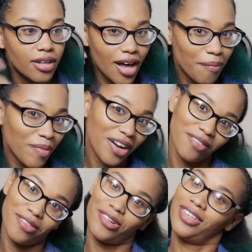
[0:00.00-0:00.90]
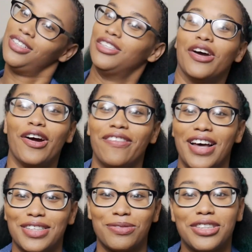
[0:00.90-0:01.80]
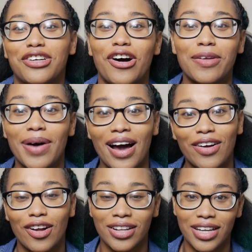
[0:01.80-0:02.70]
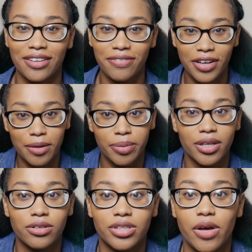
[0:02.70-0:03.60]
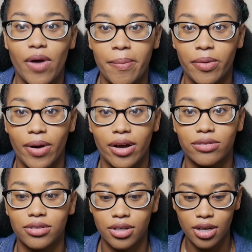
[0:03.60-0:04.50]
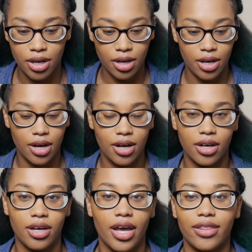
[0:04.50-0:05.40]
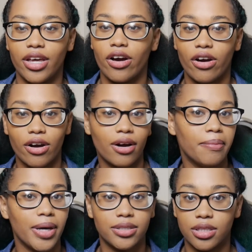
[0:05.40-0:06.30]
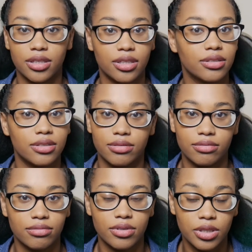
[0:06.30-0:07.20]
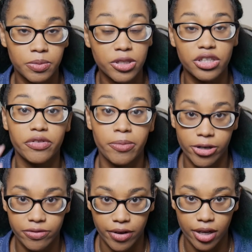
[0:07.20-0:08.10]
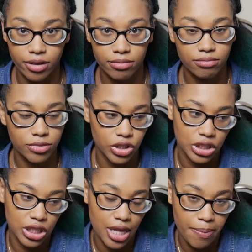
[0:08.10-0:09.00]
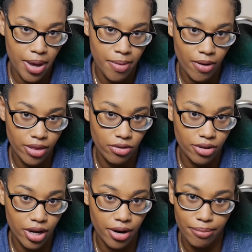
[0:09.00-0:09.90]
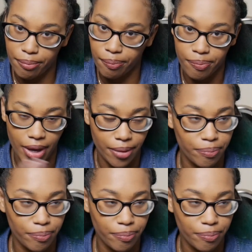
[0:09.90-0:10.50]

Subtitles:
I'm not even really sure if that's what you call it, but I call it that. The feeding pillows, they wrap around, and they are amazing, especially if you're breastfeeding. Just sit that baby right on there, bam.